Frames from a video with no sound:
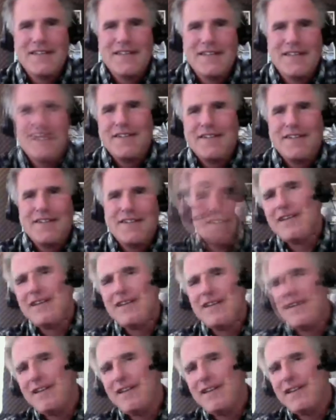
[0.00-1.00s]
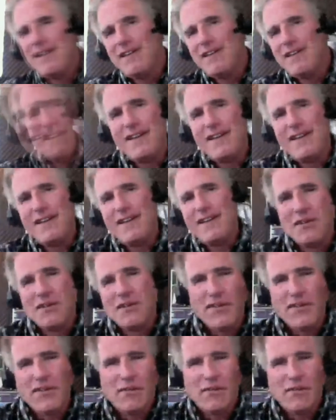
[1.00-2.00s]
Well, it, it sort of
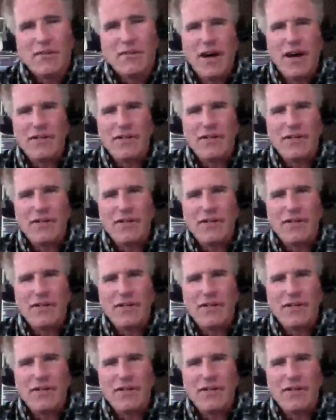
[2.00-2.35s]
evolved.